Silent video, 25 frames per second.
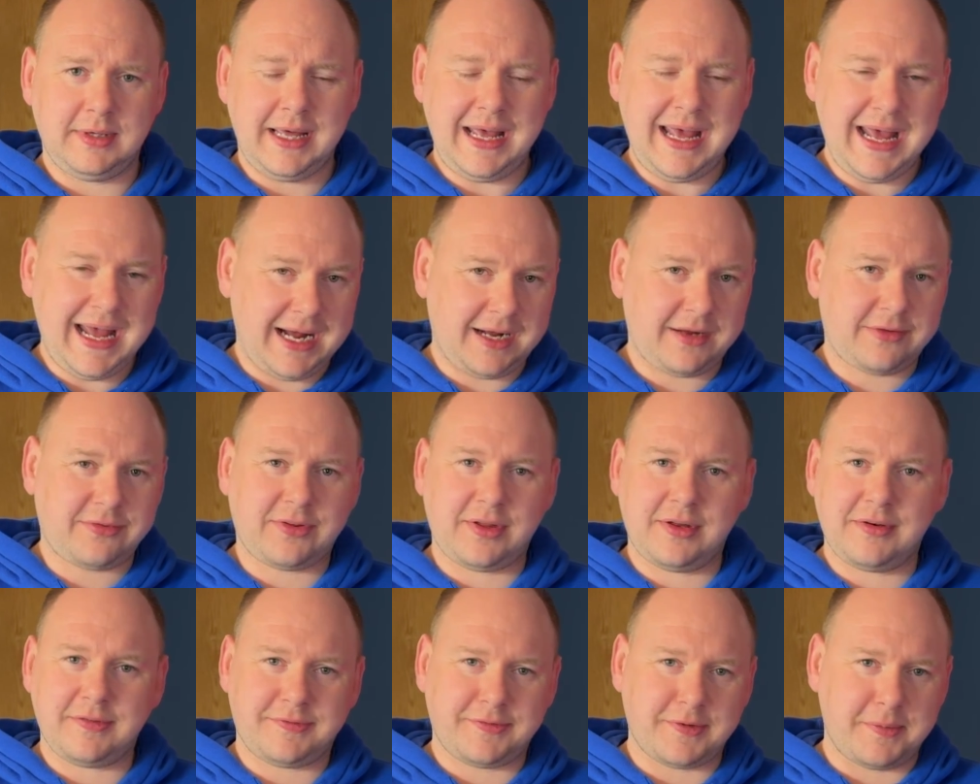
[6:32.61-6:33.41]

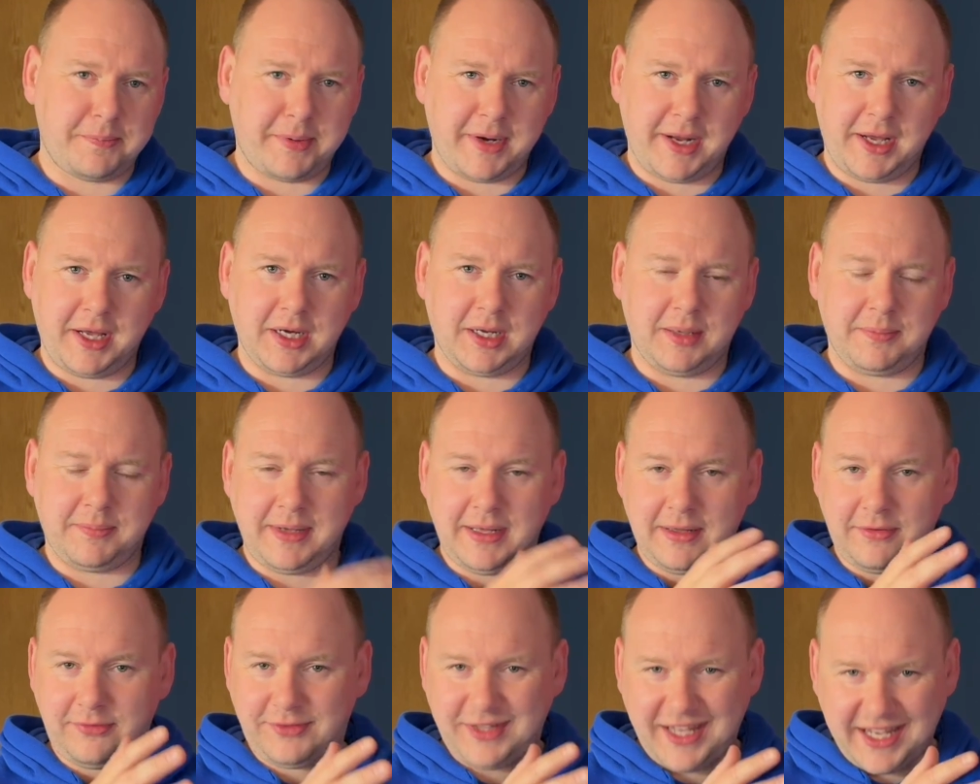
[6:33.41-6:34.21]
Excellent for bringing up
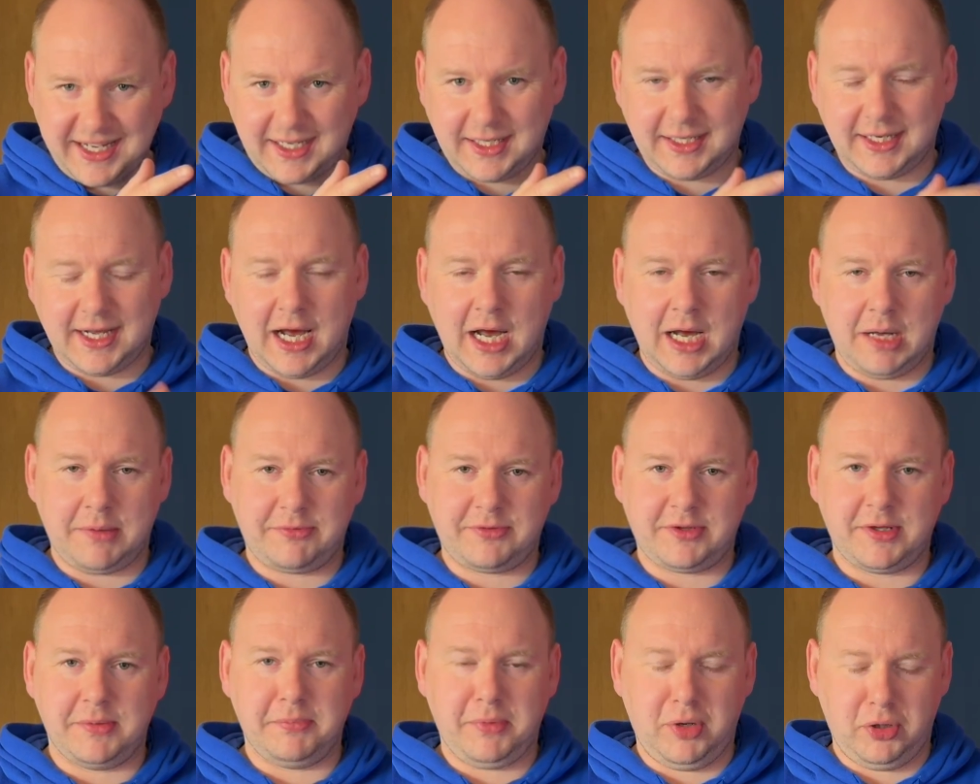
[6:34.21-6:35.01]
second apps
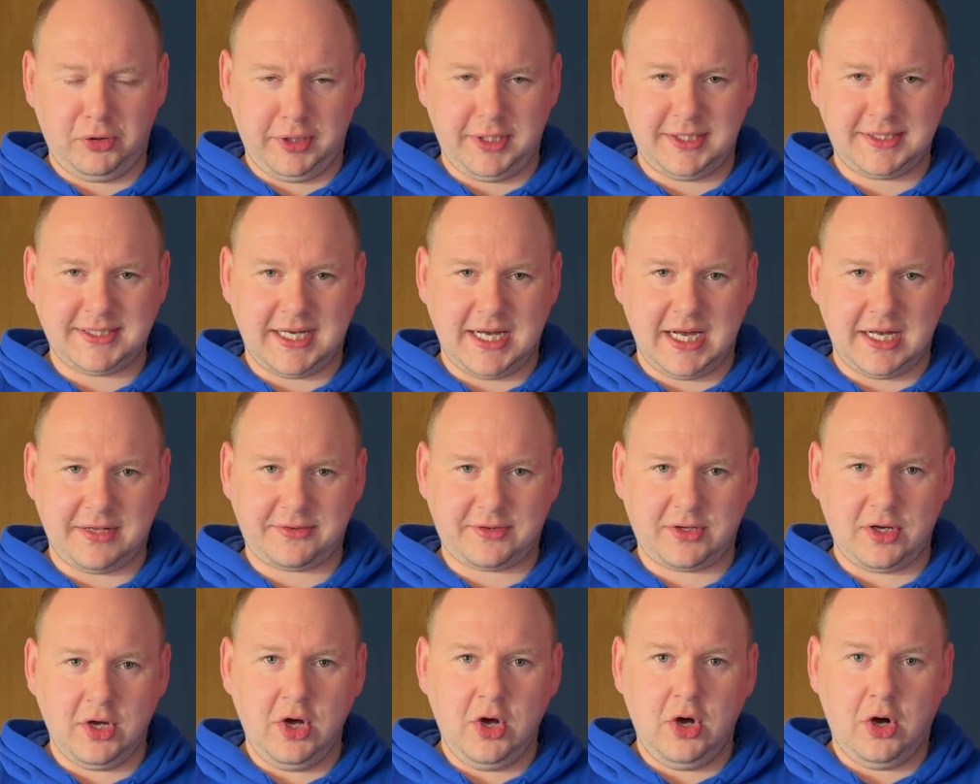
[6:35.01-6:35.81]
to multitask